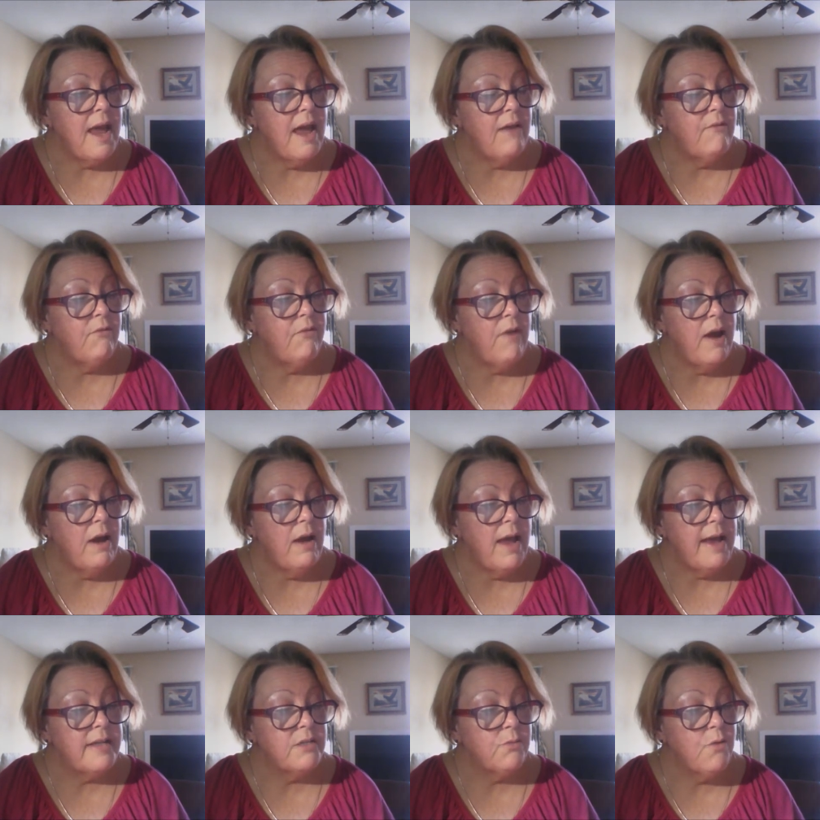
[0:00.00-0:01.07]
at well,
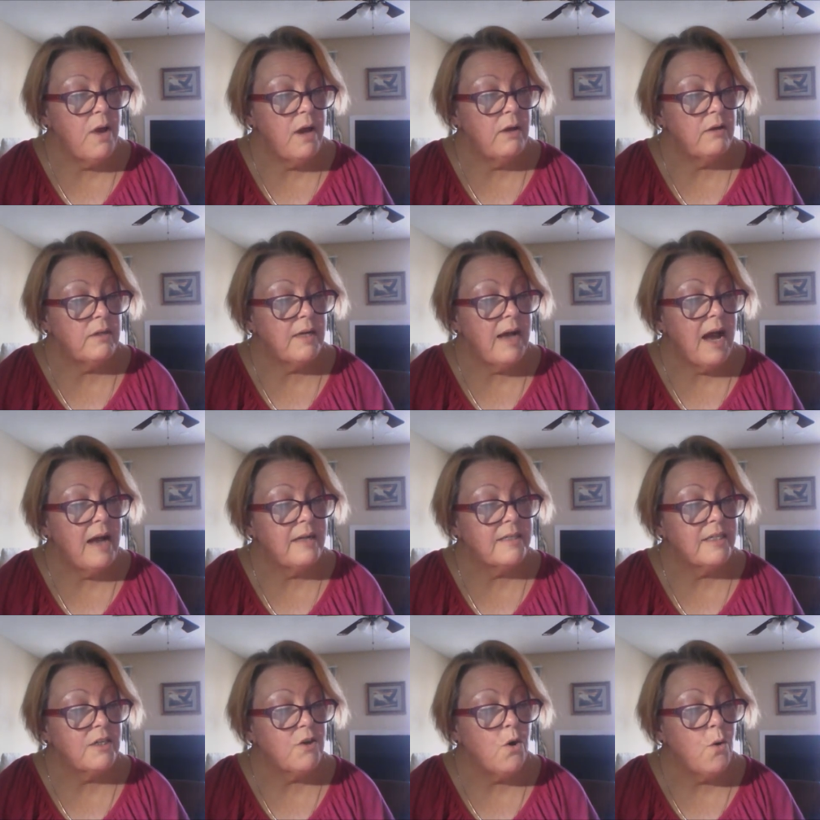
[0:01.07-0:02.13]
as well
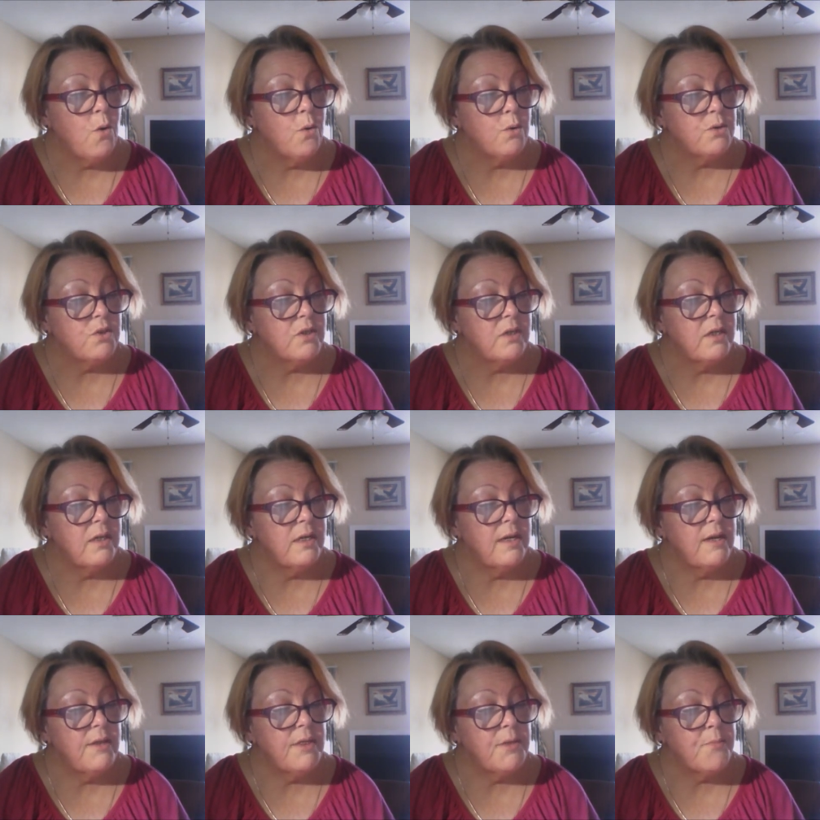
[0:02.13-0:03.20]
Kalte Kost,
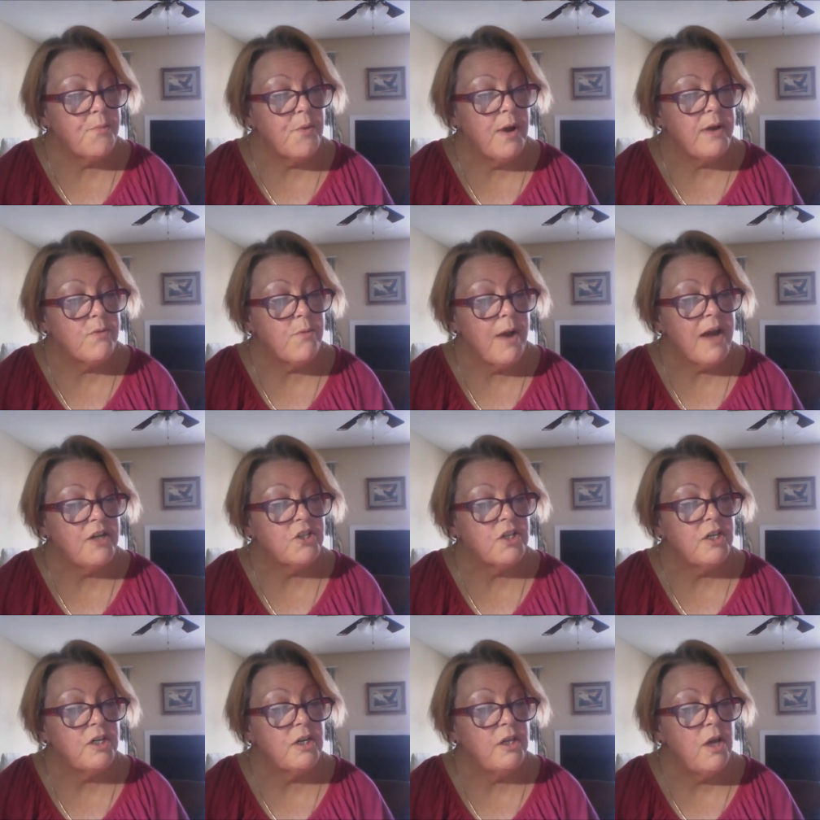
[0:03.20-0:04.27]
the bread
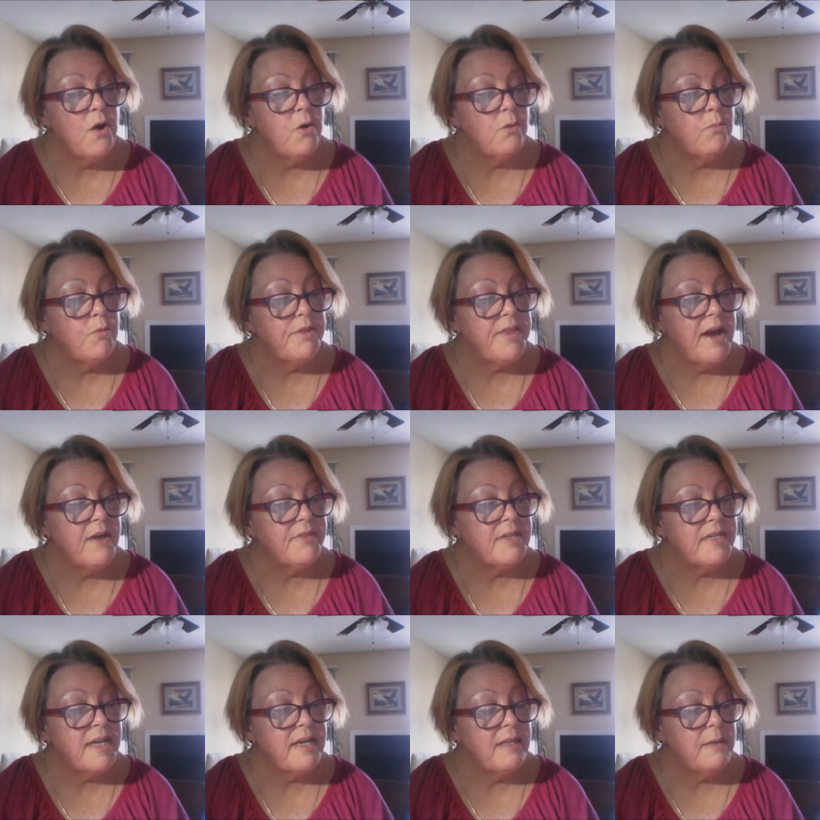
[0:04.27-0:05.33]
ration alone without the
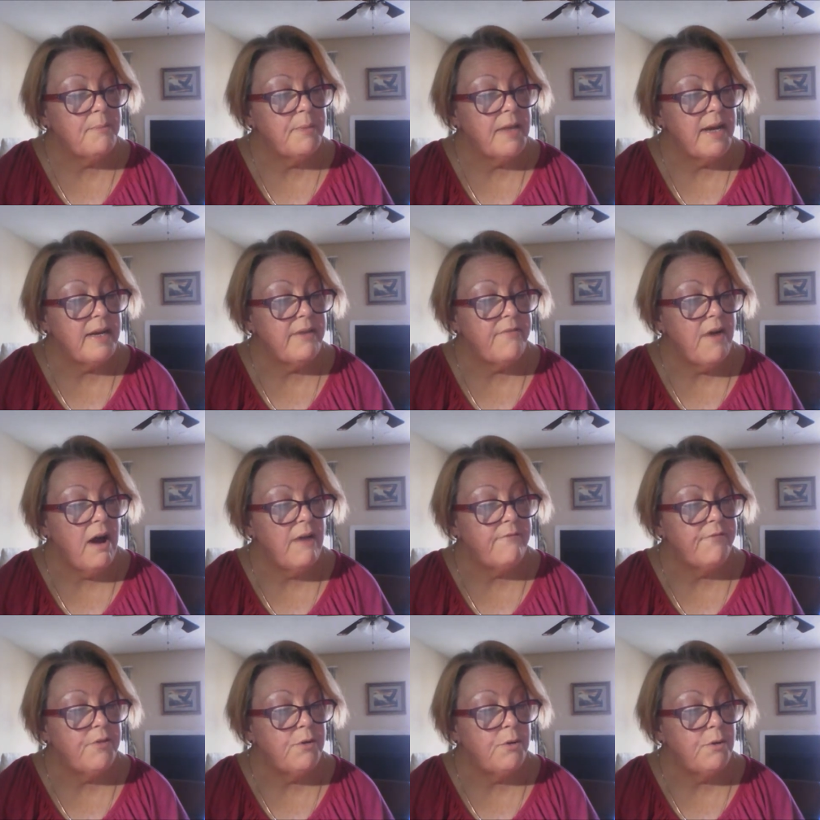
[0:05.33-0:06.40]
daily plate of hot
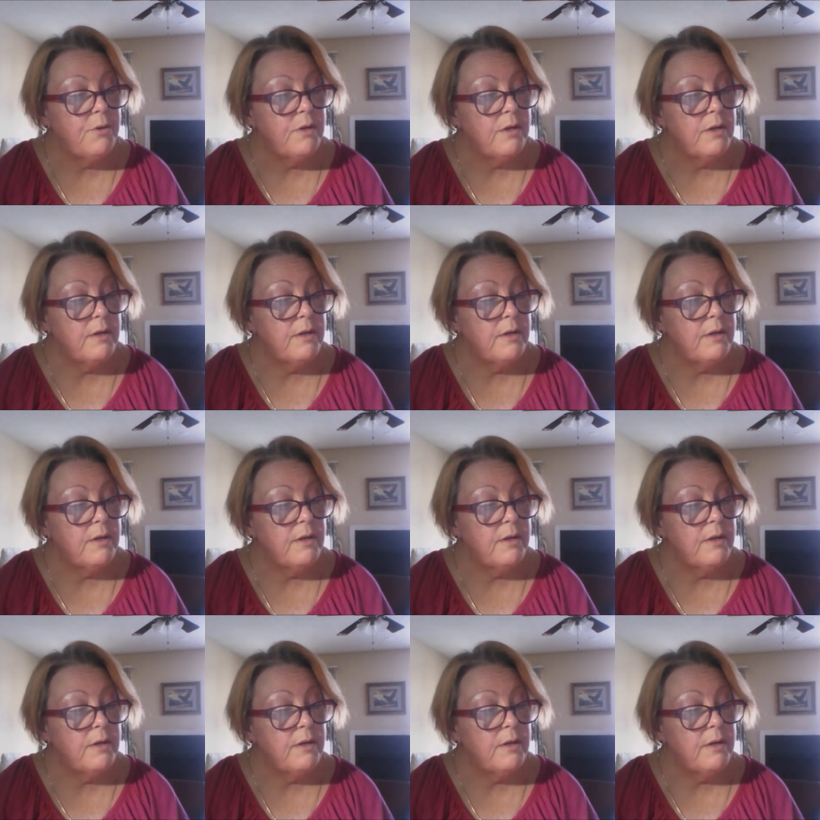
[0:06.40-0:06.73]
food,